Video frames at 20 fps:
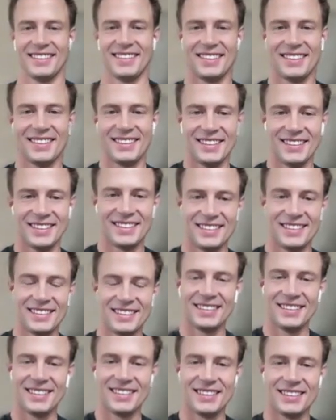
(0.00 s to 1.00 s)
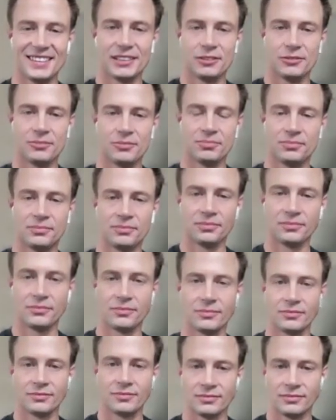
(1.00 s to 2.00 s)

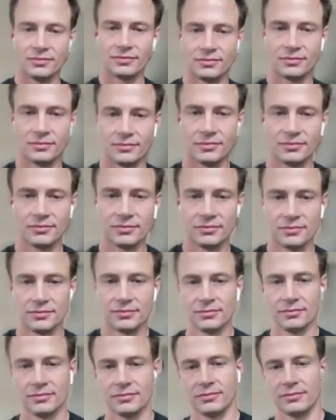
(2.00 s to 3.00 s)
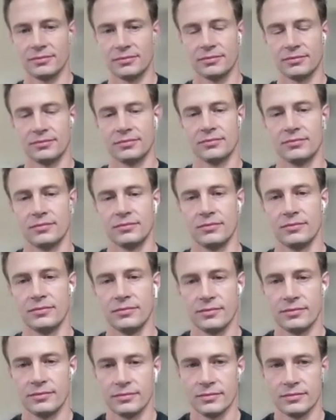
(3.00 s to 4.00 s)

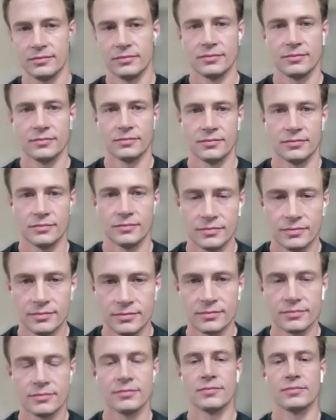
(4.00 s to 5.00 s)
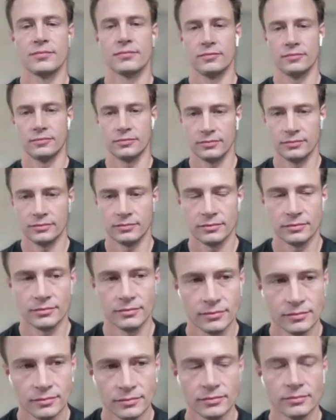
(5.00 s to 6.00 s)

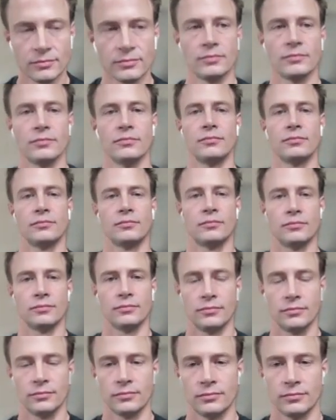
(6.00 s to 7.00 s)
This person isn't speaking.